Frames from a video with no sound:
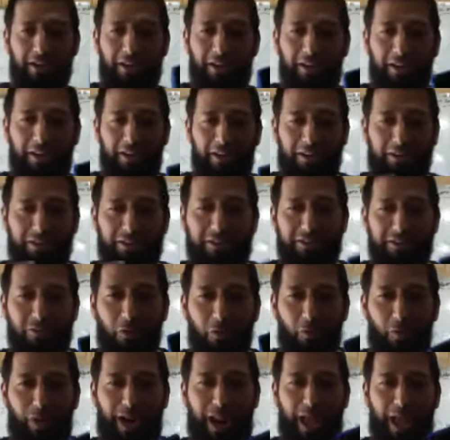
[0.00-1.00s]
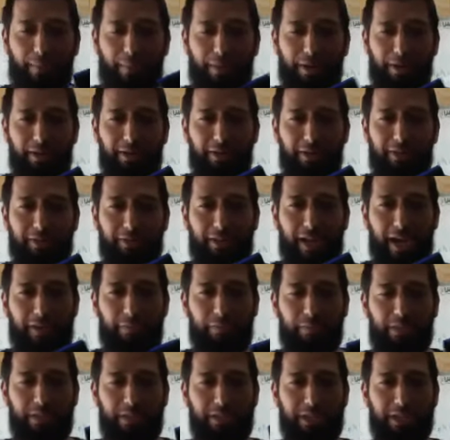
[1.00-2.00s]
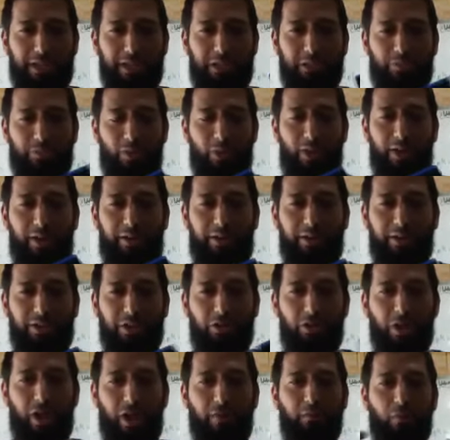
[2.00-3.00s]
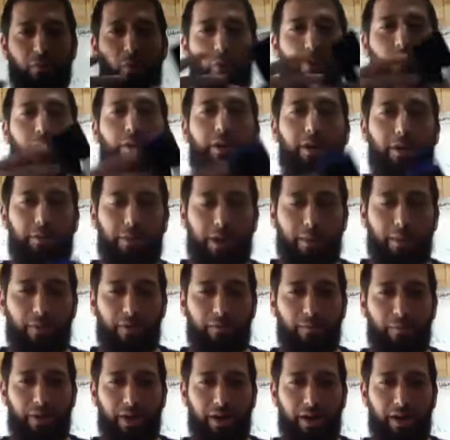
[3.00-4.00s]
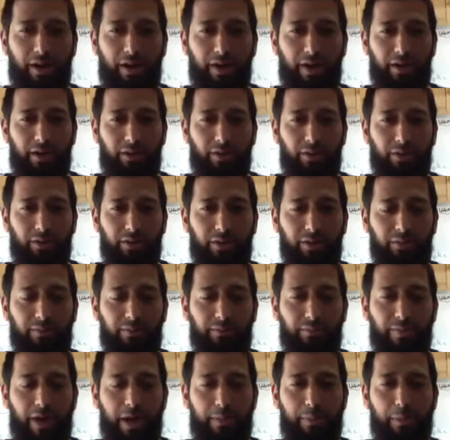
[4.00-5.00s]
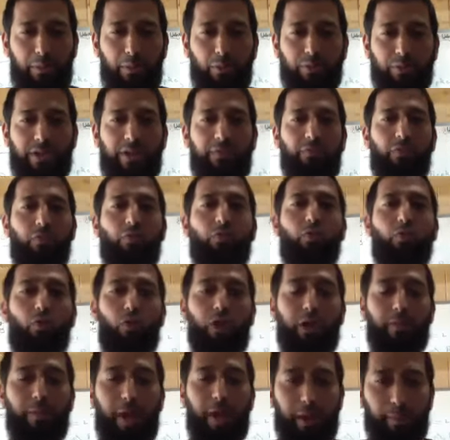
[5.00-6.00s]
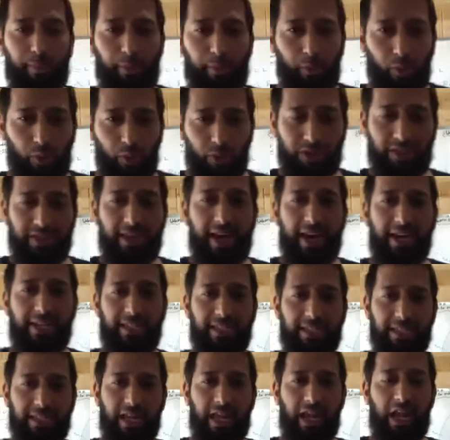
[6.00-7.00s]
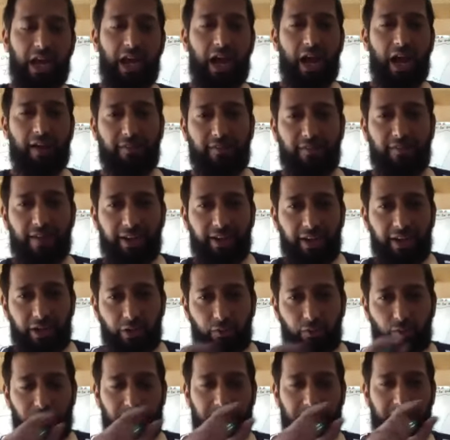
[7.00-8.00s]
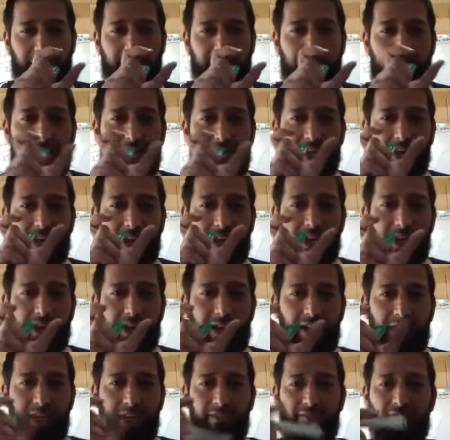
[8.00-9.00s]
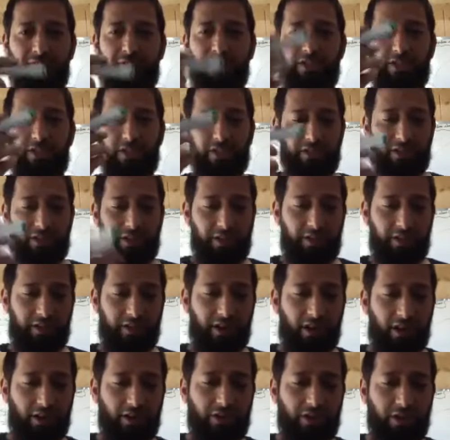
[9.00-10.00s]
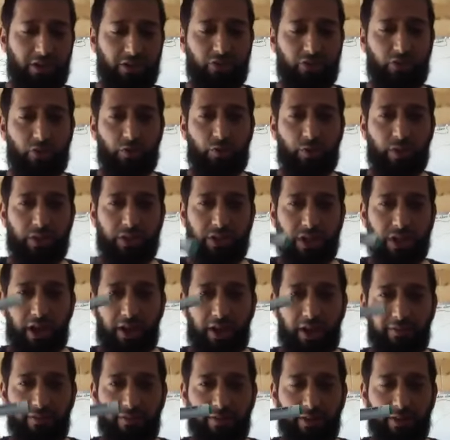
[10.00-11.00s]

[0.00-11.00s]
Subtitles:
here is overlapping. That means in a smaller region, you have more number of multiple cloning. If you Google multiple cloning sites of a vector, you will see that if this is the recognition sequence of